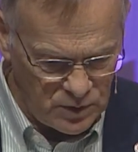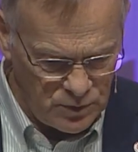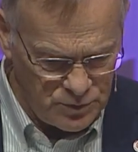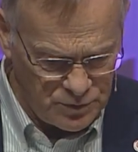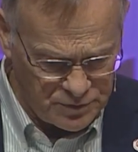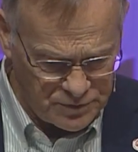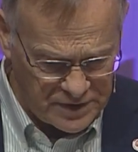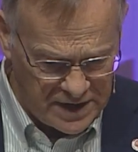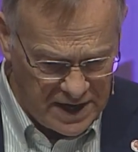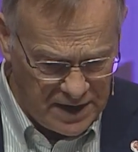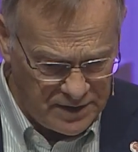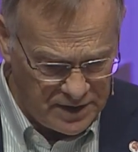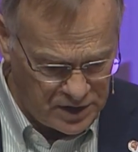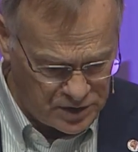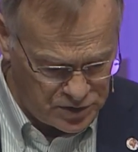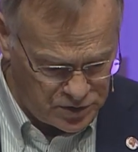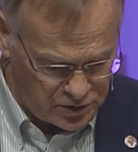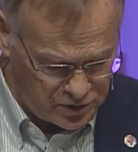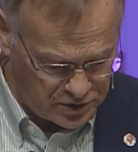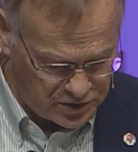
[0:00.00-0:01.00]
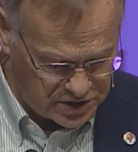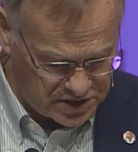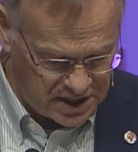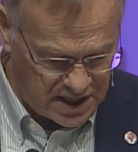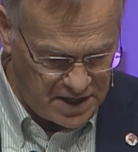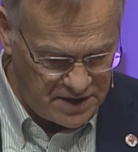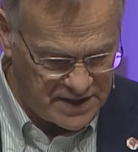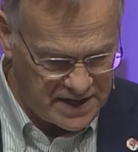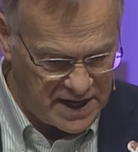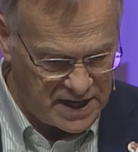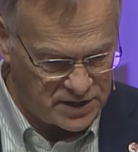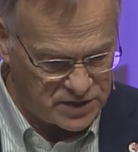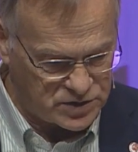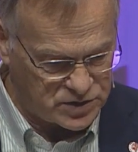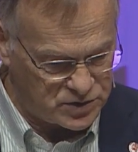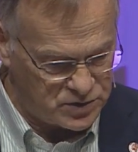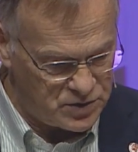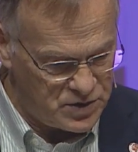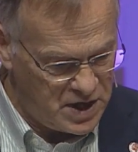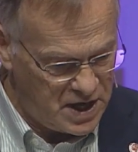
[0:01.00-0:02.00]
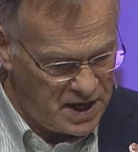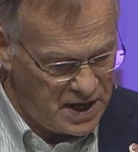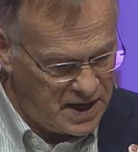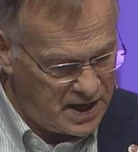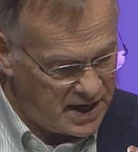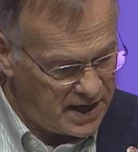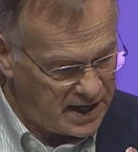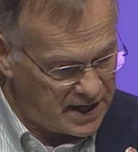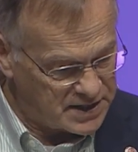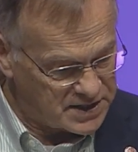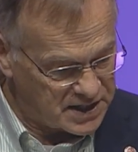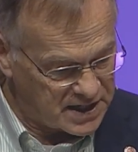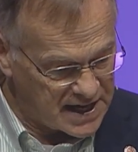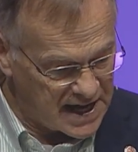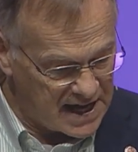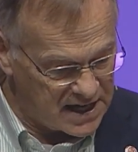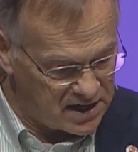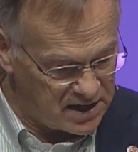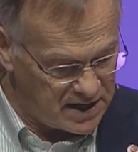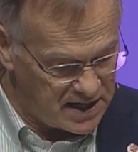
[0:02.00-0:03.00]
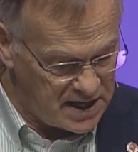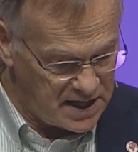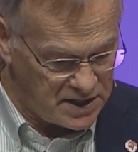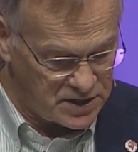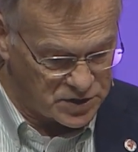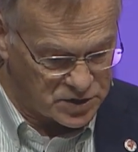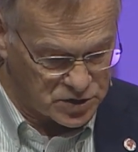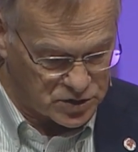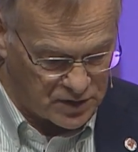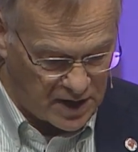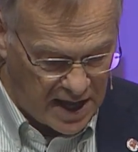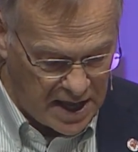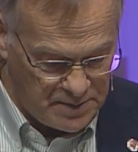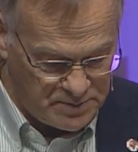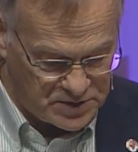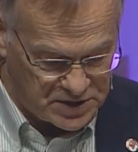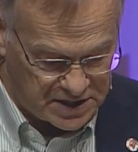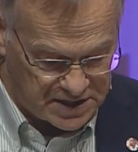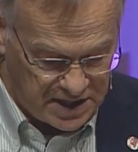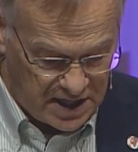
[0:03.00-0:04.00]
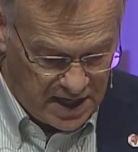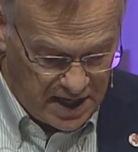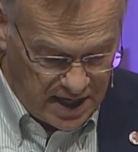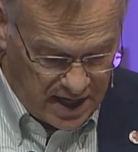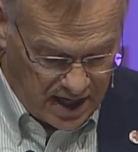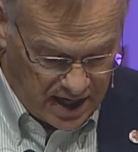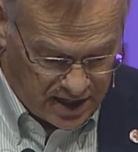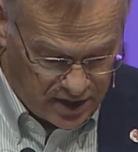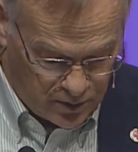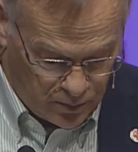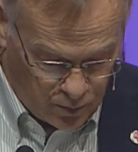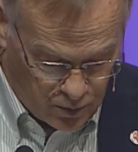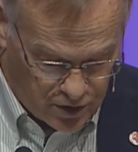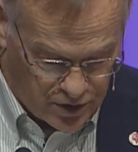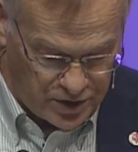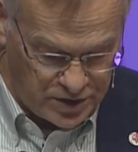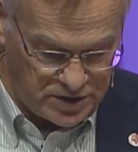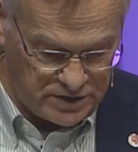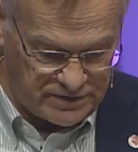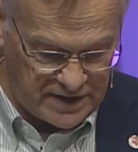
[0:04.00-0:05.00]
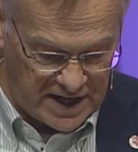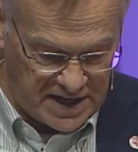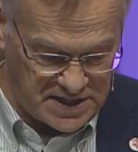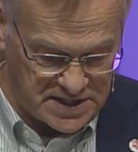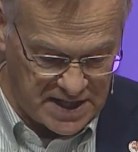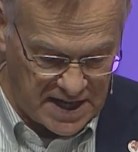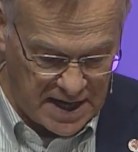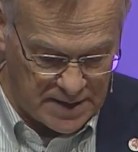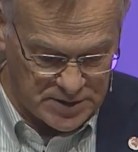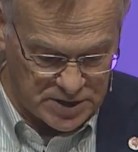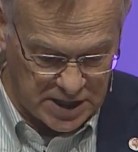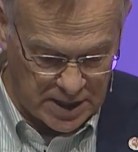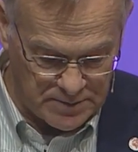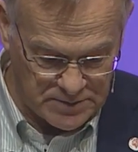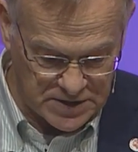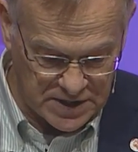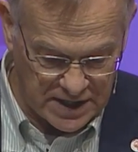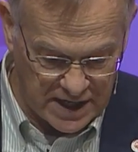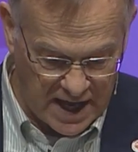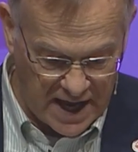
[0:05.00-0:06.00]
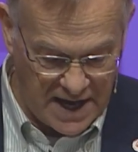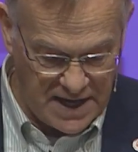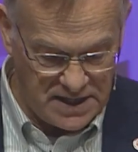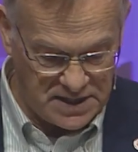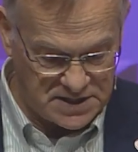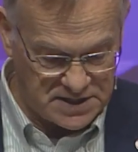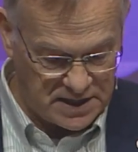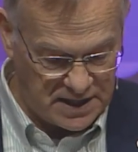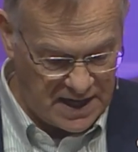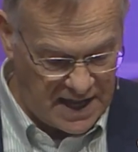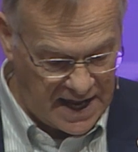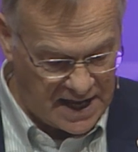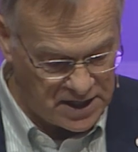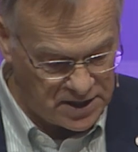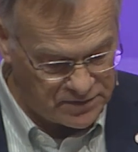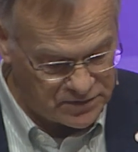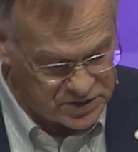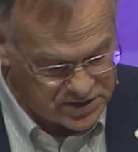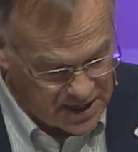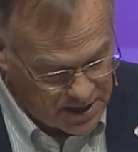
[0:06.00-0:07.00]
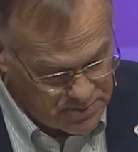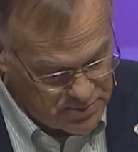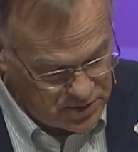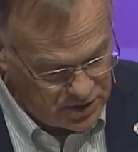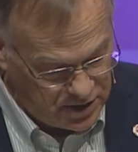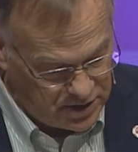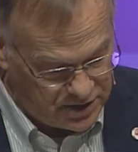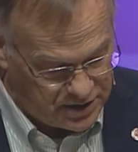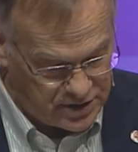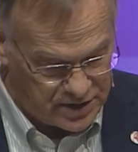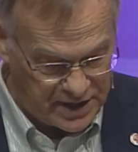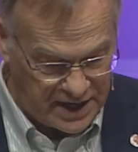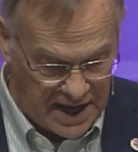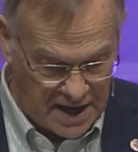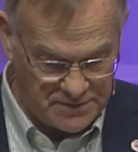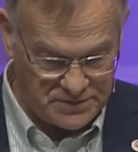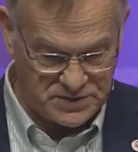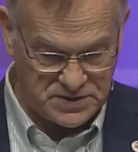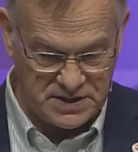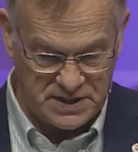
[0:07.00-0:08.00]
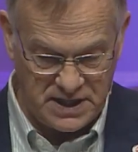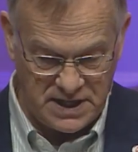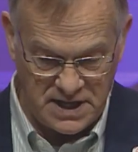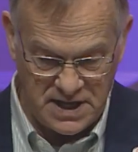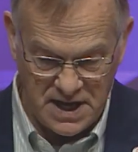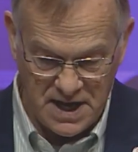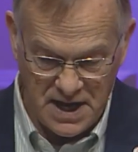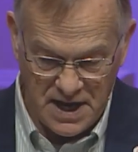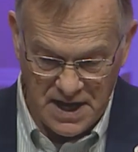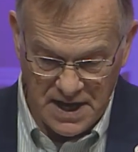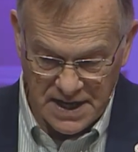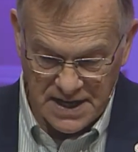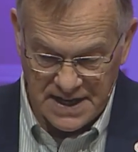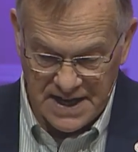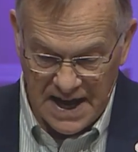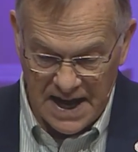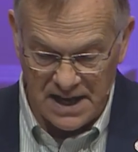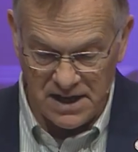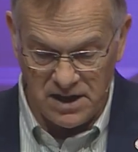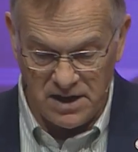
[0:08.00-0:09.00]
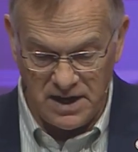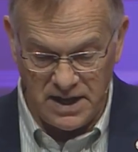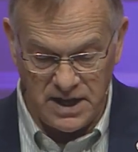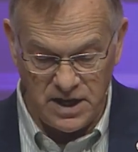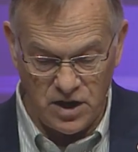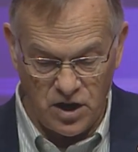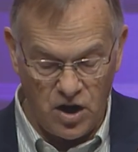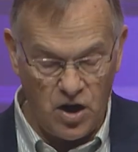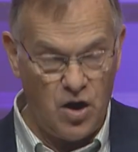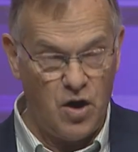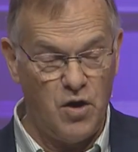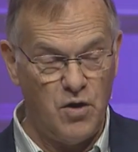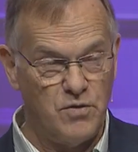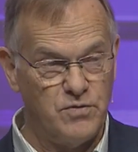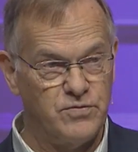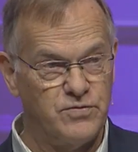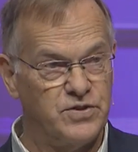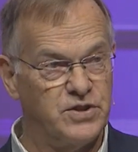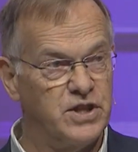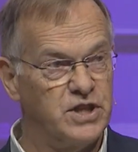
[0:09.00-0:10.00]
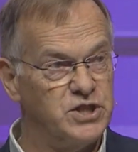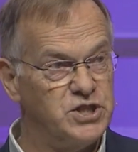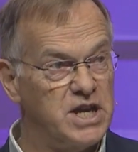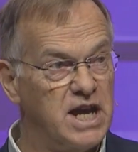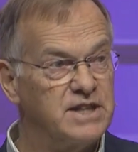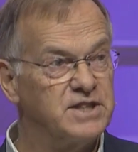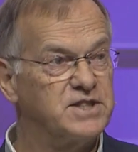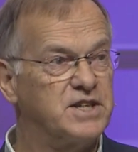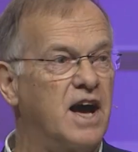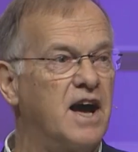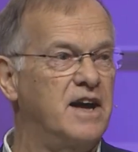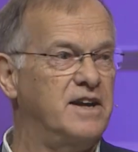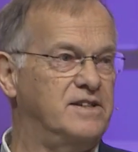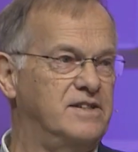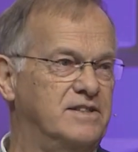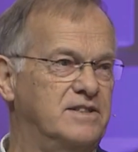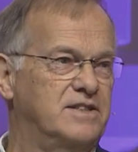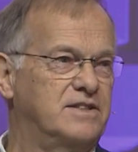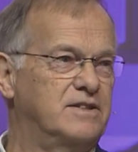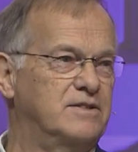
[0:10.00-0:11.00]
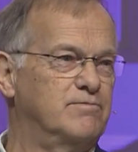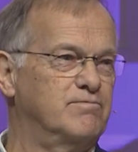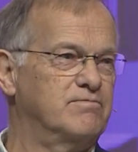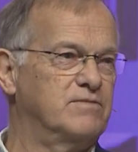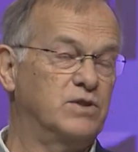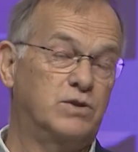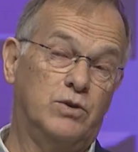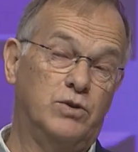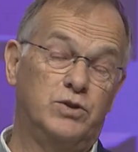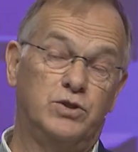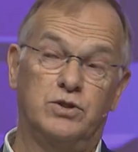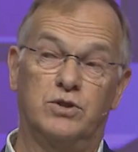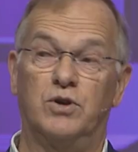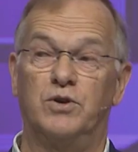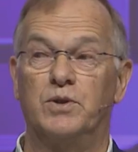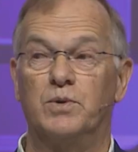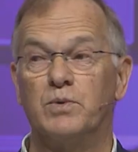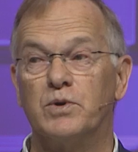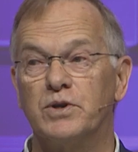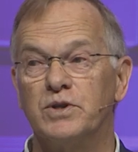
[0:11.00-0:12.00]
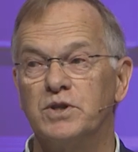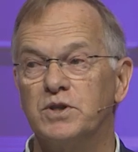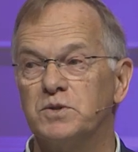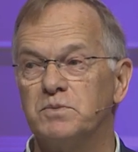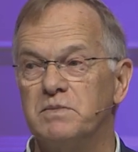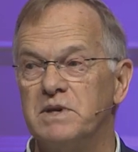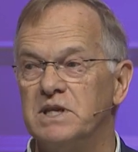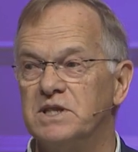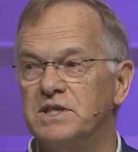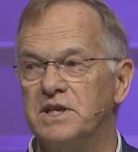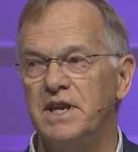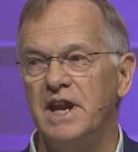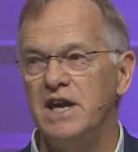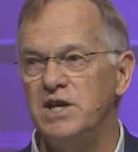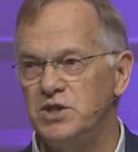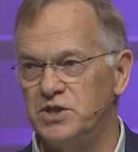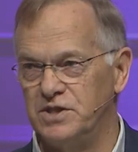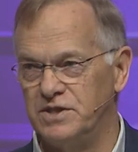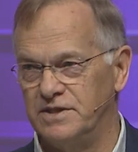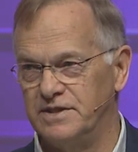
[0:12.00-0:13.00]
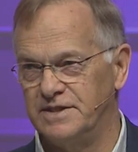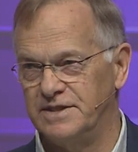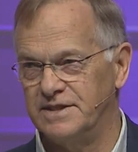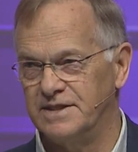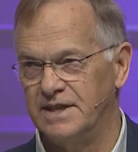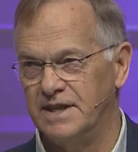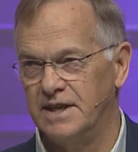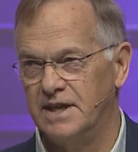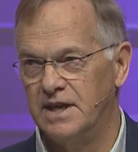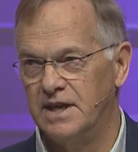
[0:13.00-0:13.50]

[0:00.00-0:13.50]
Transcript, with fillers: referring, as you can see there, to, uh, to Galilee. He describes it in the words of Isaiah chapter 9 as the land of Zebulun and Naphtali, Galilee of the Gentiles. Of course, you know the word just means the nations.